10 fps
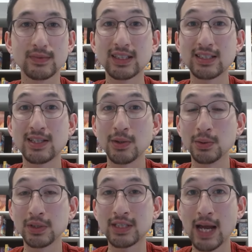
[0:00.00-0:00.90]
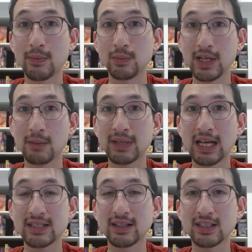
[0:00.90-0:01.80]
This is the only time we'll be
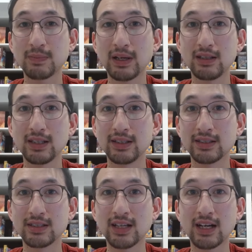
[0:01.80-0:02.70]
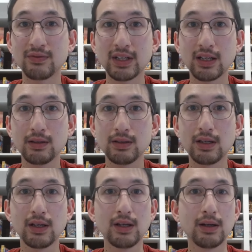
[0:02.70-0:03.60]
upcasting a spell in this entire video,
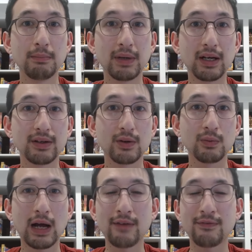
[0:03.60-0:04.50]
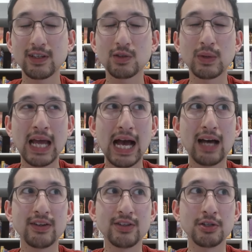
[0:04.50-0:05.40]
but I figured we had
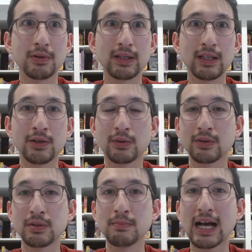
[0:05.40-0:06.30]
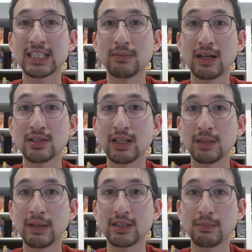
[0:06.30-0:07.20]
to do it in order to maximize our
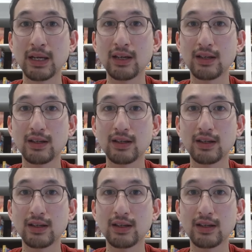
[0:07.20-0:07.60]
Elemental Bane.